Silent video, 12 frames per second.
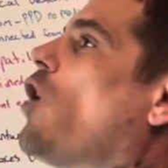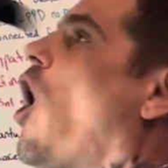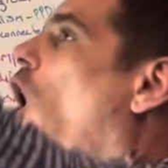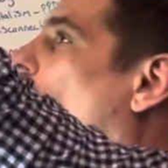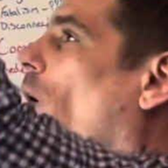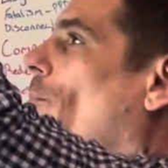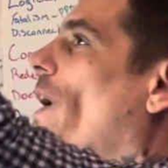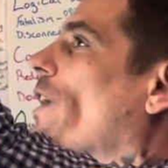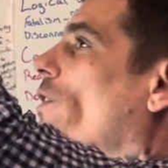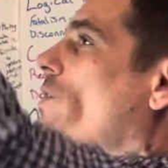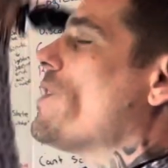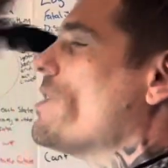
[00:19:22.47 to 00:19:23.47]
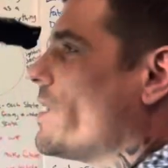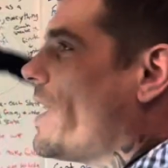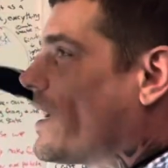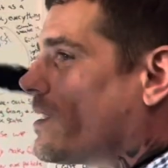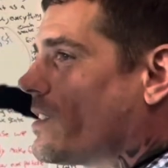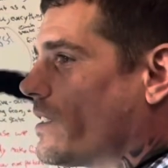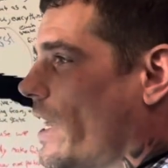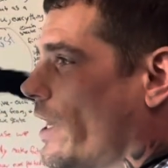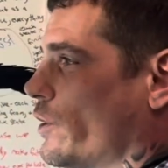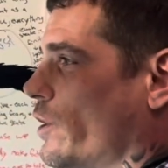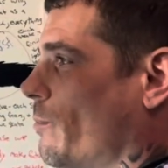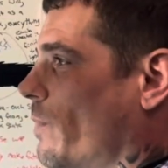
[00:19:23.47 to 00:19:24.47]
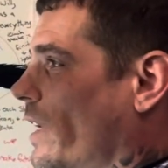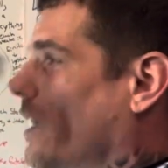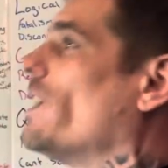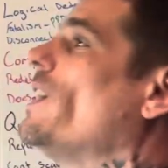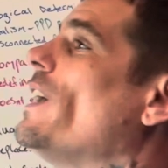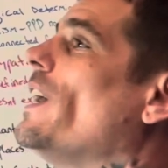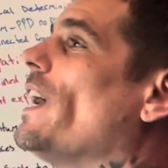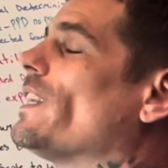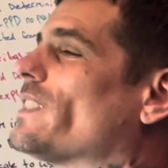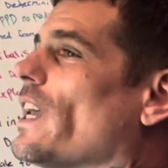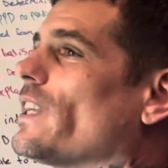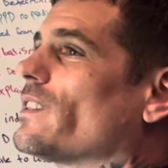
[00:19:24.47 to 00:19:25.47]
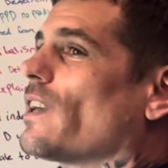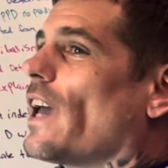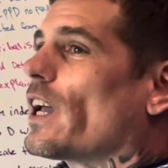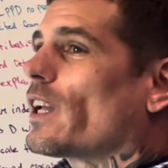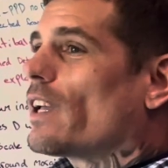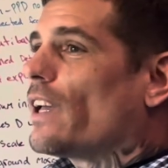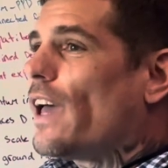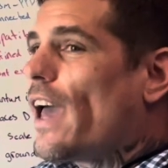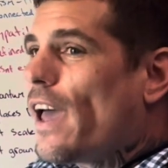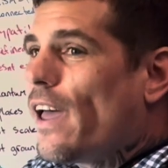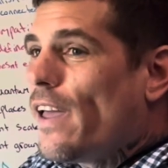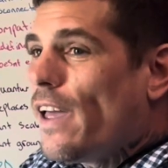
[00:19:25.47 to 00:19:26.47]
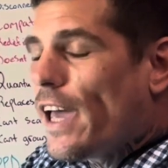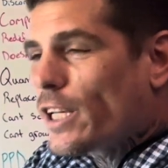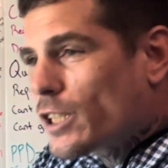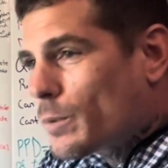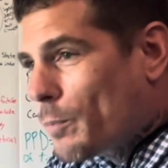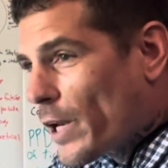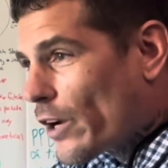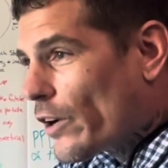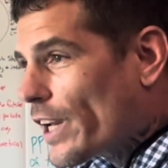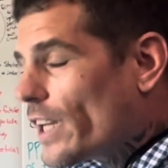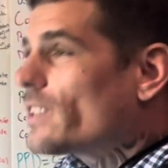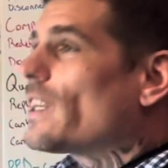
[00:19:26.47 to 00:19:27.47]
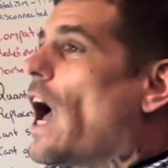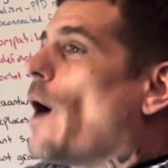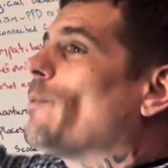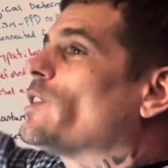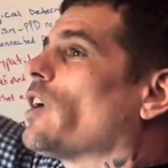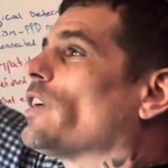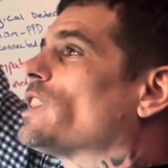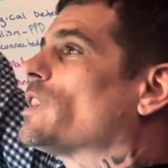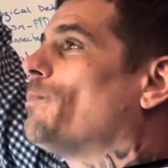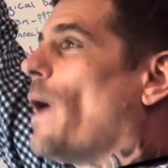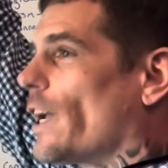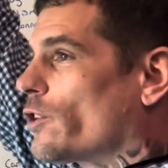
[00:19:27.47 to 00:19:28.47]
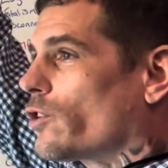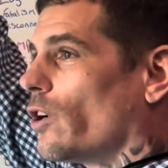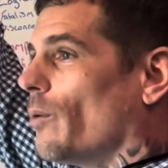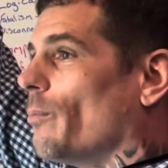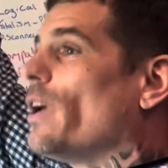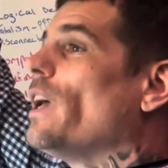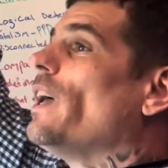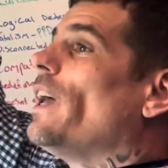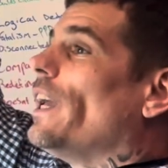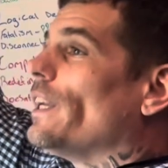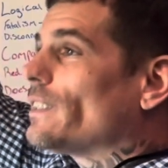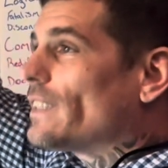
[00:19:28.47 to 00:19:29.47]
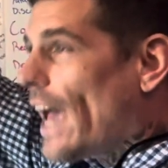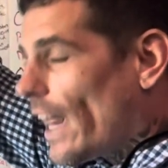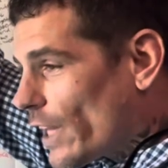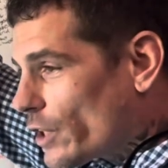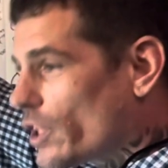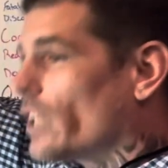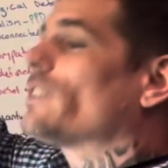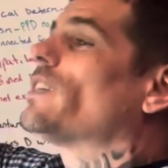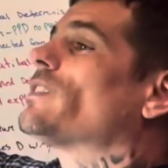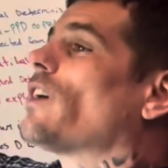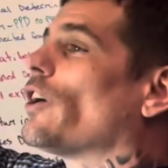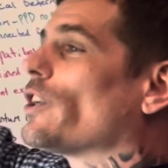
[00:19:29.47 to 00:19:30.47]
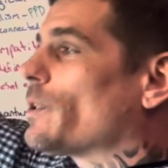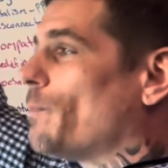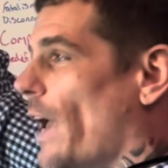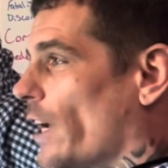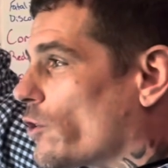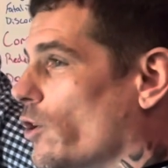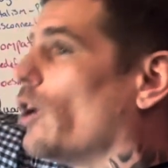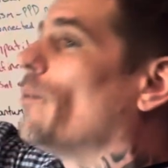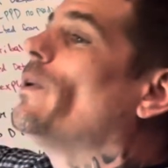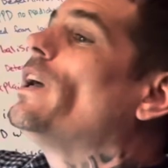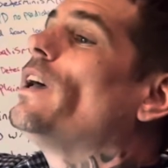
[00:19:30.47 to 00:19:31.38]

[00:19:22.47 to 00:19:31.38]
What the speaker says: all better than the next intelligent being. It says experience happens on a spectrum. Intelligence is on a spectrum,